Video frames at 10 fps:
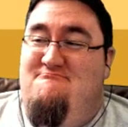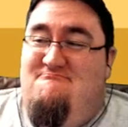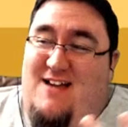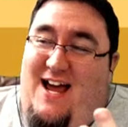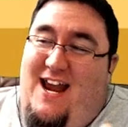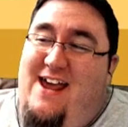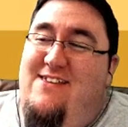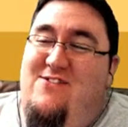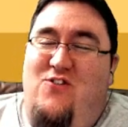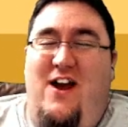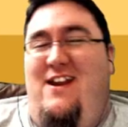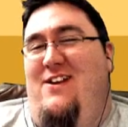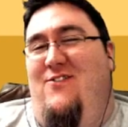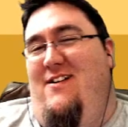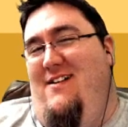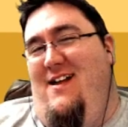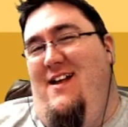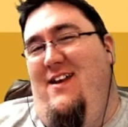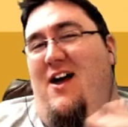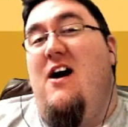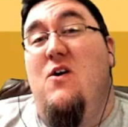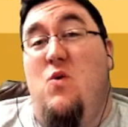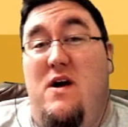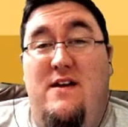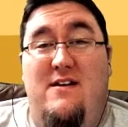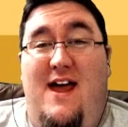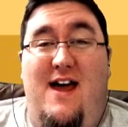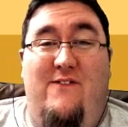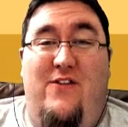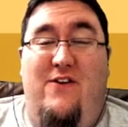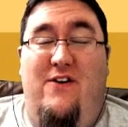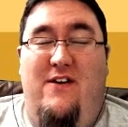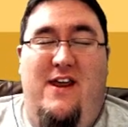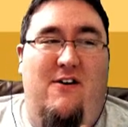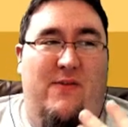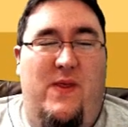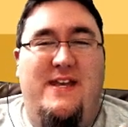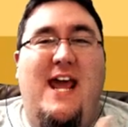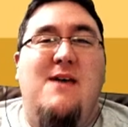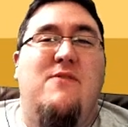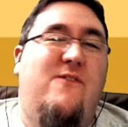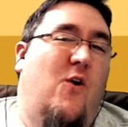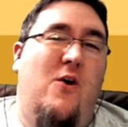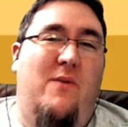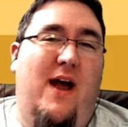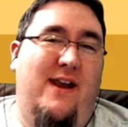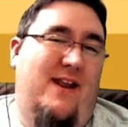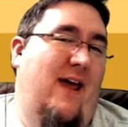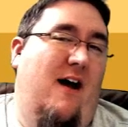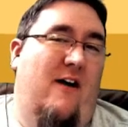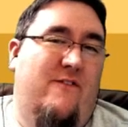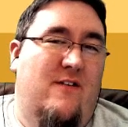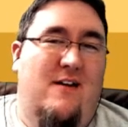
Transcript: I like to try to do a long one after, the day before my day off,